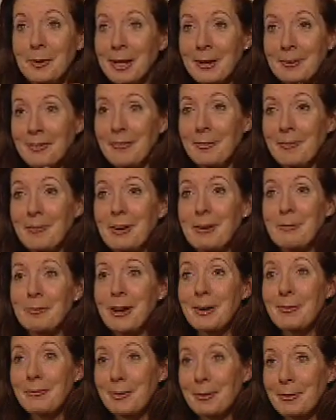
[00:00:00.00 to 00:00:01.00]
we
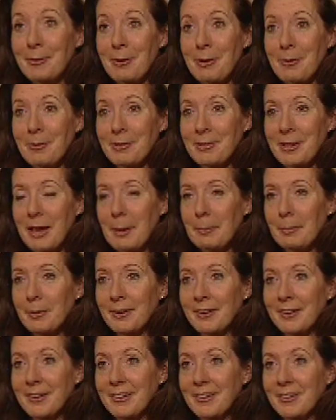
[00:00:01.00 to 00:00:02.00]
went with what was
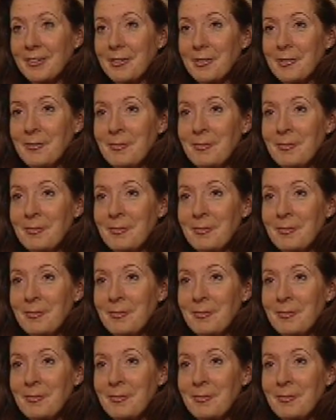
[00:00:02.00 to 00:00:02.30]
happening.